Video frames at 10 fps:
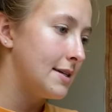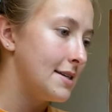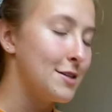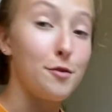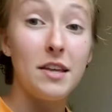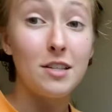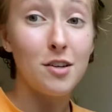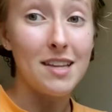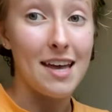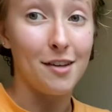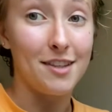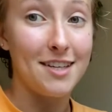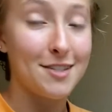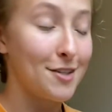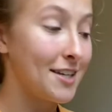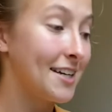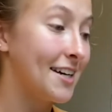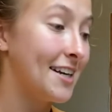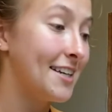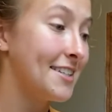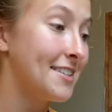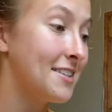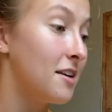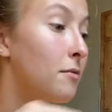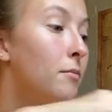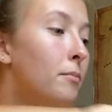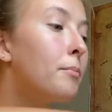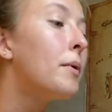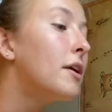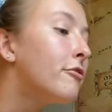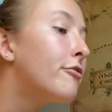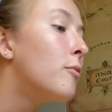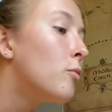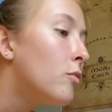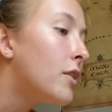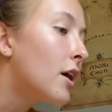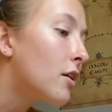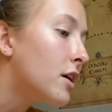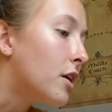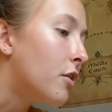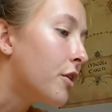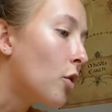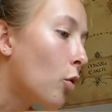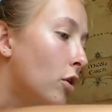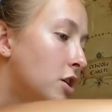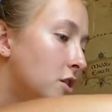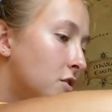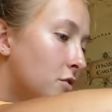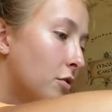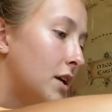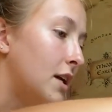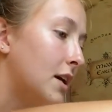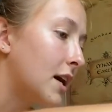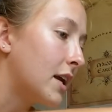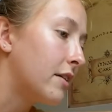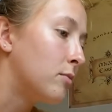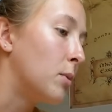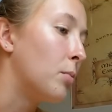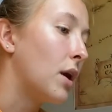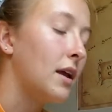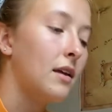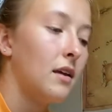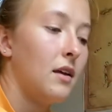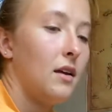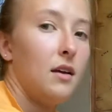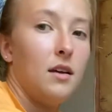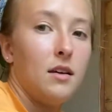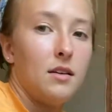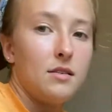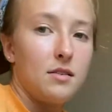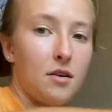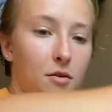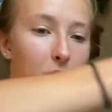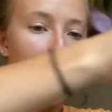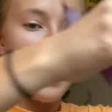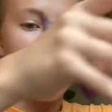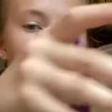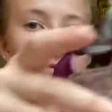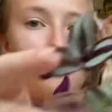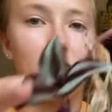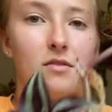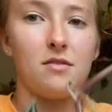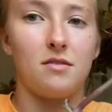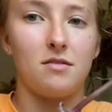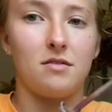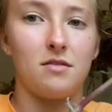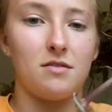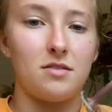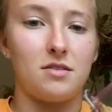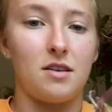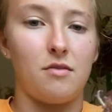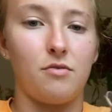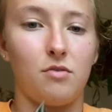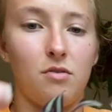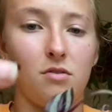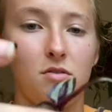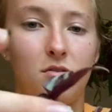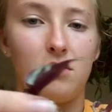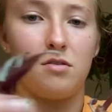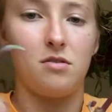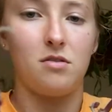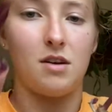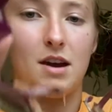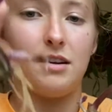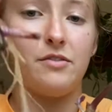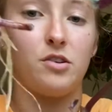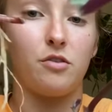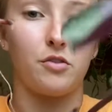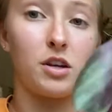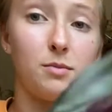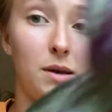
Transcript: So these aren't the healthiest looking cuttings, but from their, their origin story, you got to give them a break. So I have several. I don't even know if we're going to be